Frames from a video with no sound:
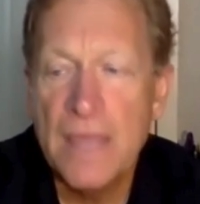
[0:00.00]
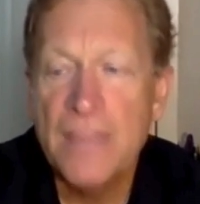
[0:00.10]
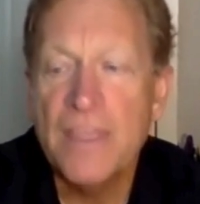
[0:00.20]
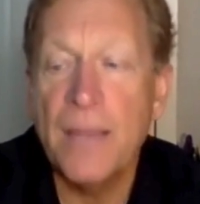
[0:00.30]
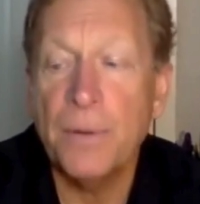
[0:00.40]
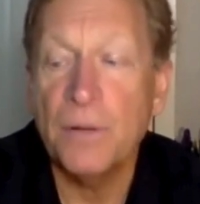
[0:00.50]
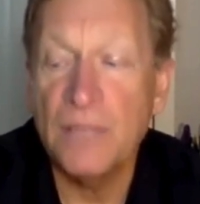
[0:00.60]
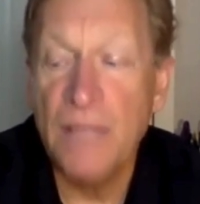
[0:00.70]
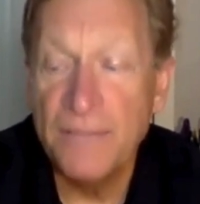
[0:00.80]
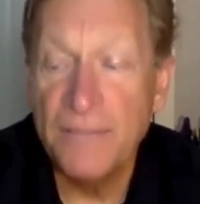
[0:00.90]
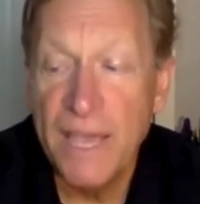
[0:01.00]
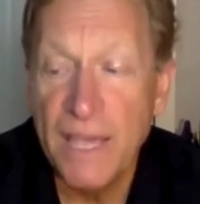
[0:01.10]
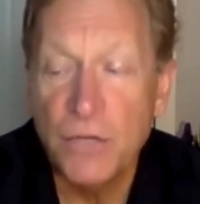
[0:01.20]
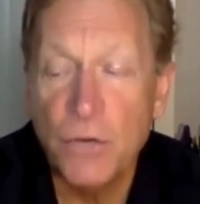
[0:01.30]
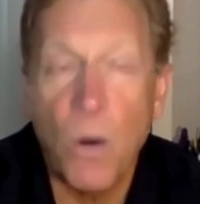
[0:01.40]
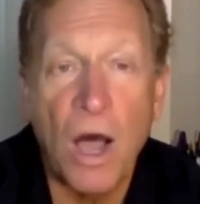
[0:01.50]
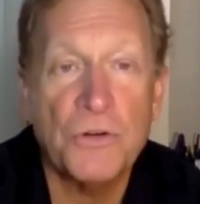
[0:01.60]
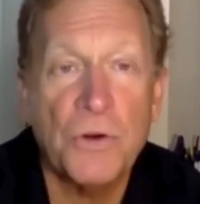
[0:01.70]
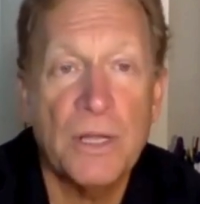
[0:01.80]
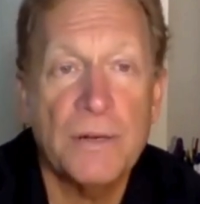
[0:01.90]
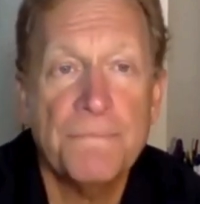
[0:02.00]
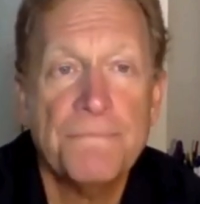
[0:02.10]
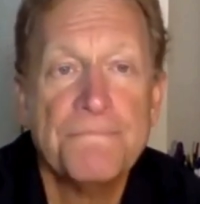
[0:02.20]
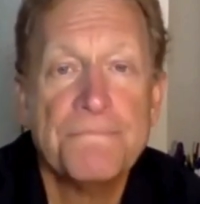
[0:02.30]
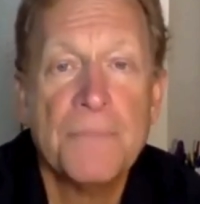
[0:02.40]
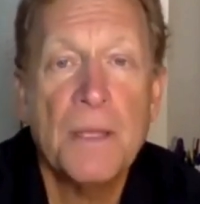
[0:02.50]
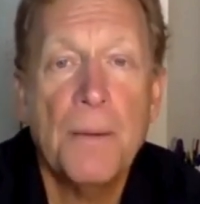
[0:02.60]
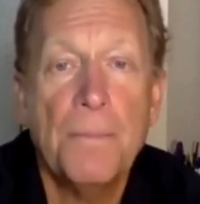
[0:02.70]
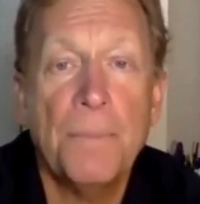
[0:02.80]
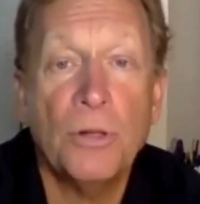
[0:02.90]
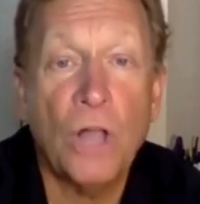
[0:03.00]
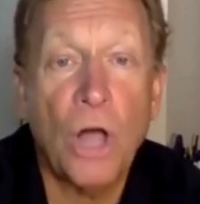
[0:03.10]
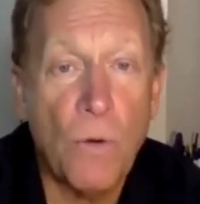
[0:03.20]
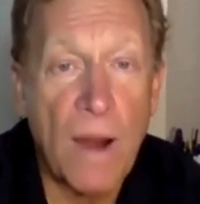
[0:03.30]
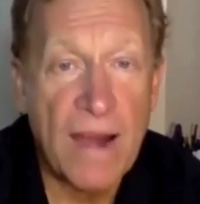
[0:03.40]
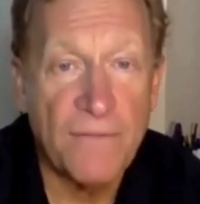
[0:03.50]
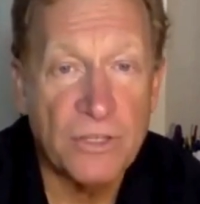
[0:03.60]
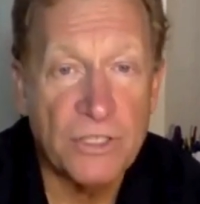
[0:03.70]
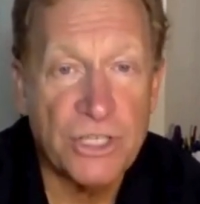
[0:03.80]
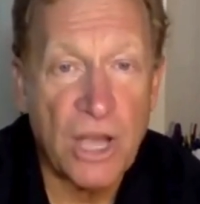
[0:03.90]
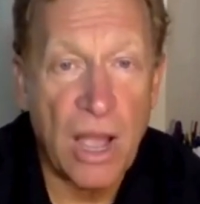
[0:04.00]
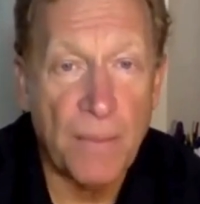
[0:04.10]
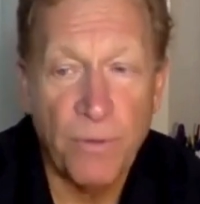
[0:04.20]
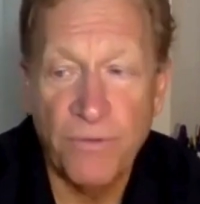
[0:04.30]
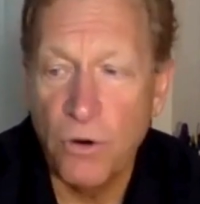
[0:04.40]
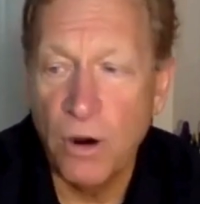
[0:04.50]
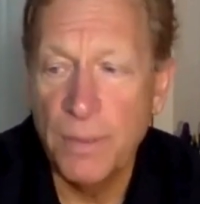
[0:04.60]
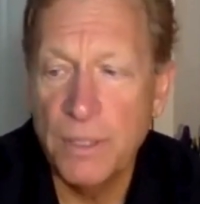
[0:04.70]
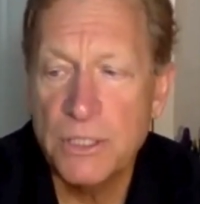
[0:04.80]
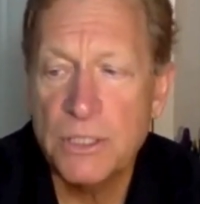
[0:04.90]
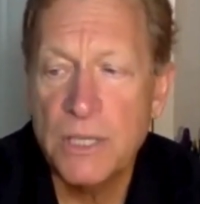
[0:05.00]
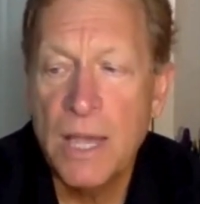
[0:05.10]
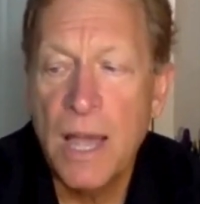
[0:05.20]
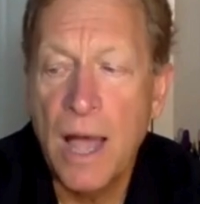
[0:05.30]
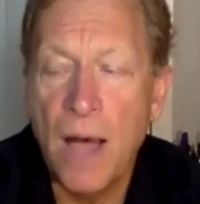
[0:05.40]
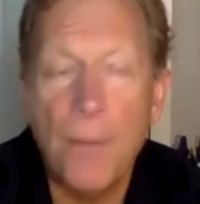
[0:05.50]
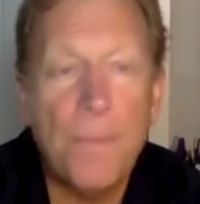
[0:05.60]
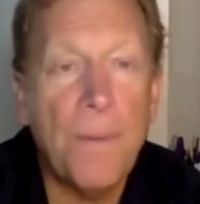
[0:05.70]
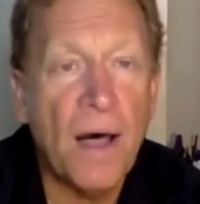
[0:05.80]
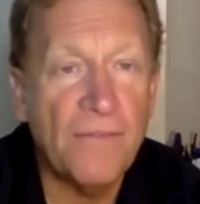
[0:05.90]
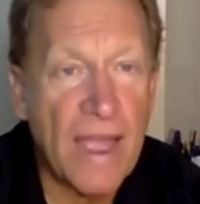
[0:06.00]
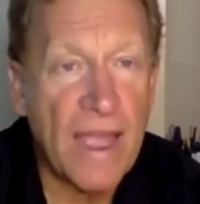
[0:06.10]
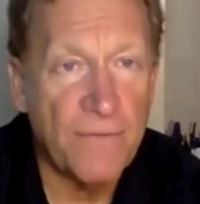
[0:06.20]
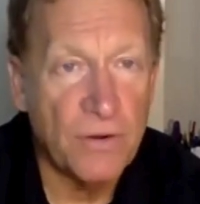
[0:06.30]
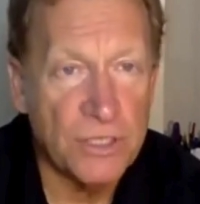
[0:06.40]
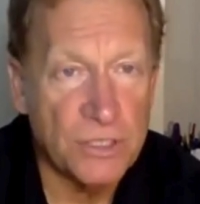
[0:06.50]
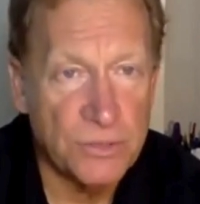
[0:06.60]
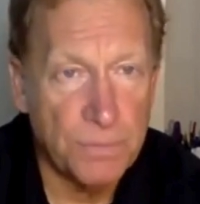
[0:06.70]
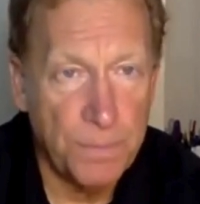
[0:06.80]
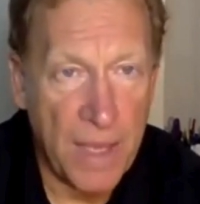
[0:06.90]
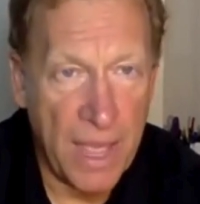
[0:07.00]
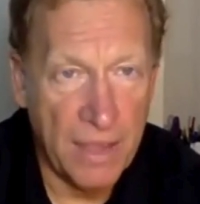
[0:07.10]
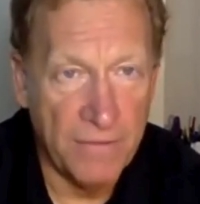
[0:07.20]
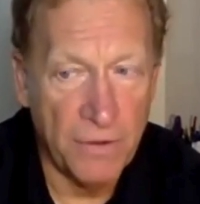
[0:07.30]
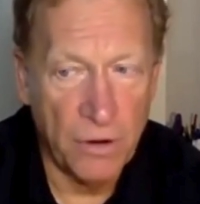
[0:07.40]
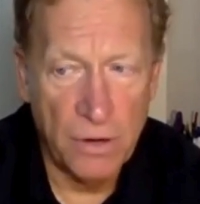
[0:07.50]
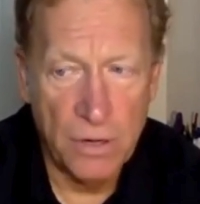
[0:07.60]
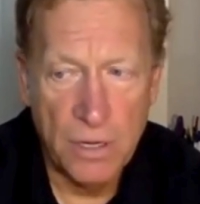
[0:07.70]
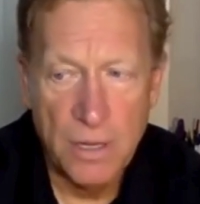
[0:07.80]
The upper left-hand quadrant, below average job performance, above average behavior.